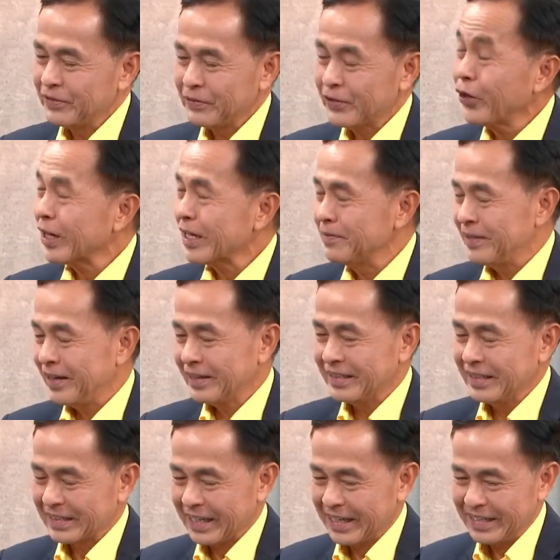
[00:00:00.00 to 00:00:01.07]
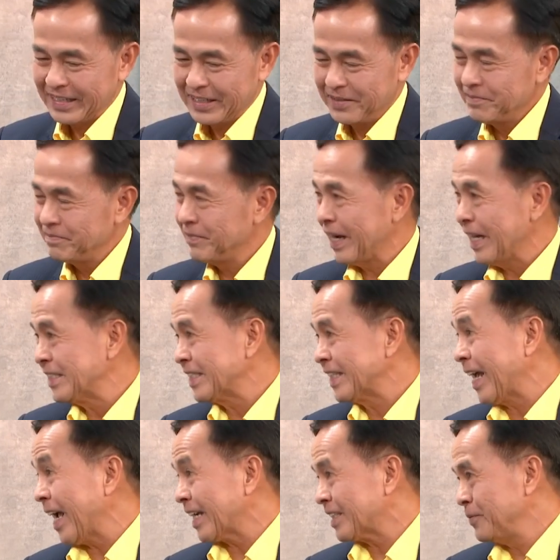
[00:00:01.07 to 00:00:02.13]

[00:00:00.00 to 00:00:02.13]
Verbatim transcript: we were talking about the Thai balancing act